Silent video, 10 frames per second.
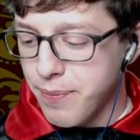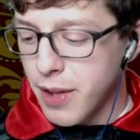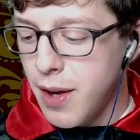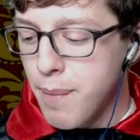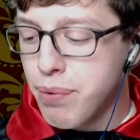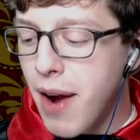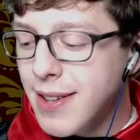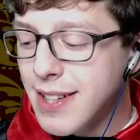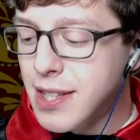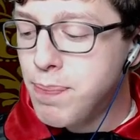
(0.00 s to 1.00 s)

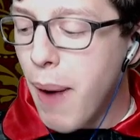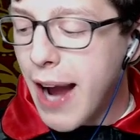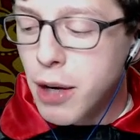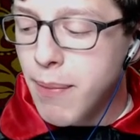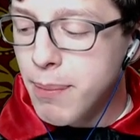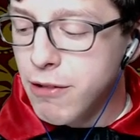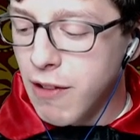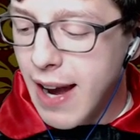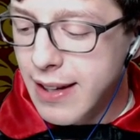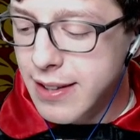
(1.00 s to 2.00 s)
Brandon's spider mummy
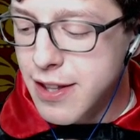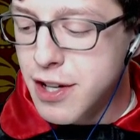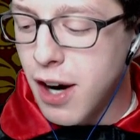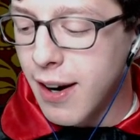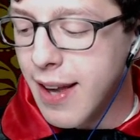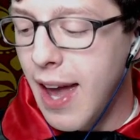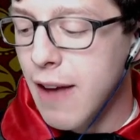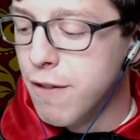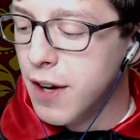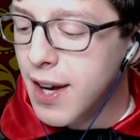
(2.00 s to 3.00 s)
ran into the dark
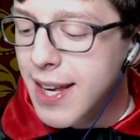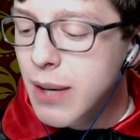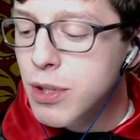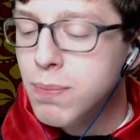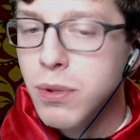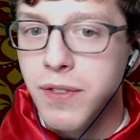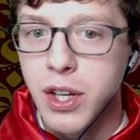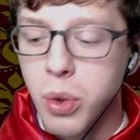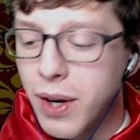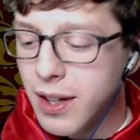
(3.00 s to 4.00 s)
cave. He was moving
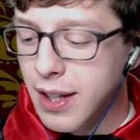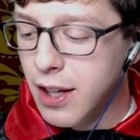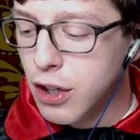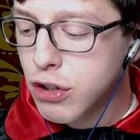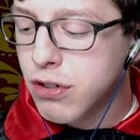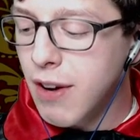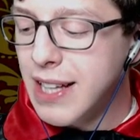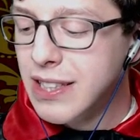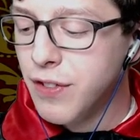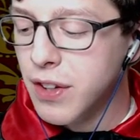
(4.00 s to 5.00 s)
quickly,
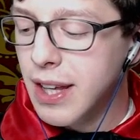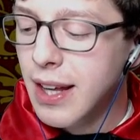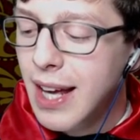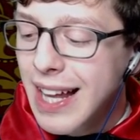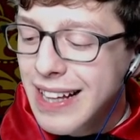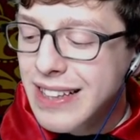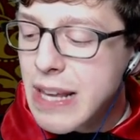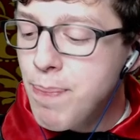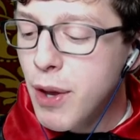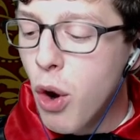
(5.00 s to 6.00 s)
gracefully,
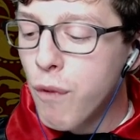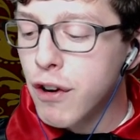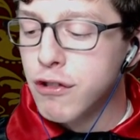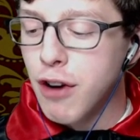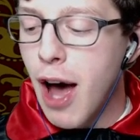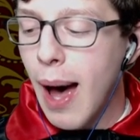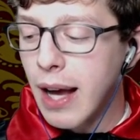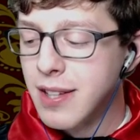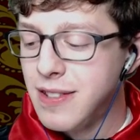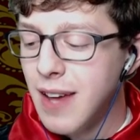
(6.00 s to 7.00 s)
leaping over
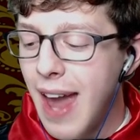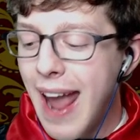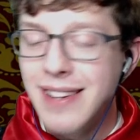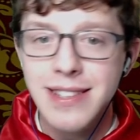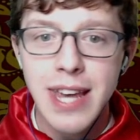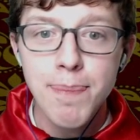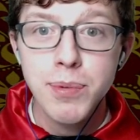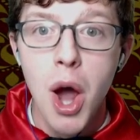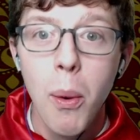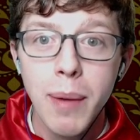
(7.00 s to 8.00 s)
rocks, and
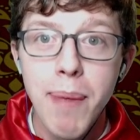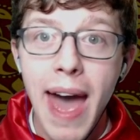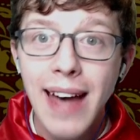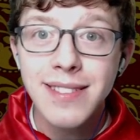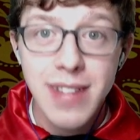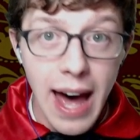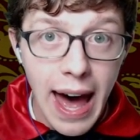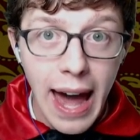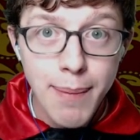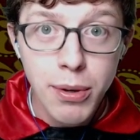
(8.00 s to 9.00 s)
tiptoeing past the
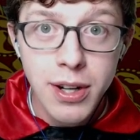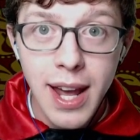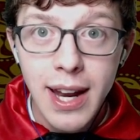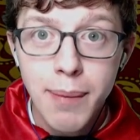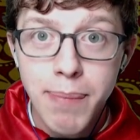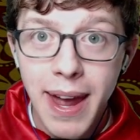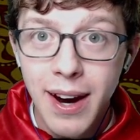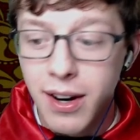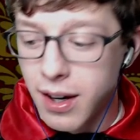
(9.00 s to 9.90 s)
hibernating bear.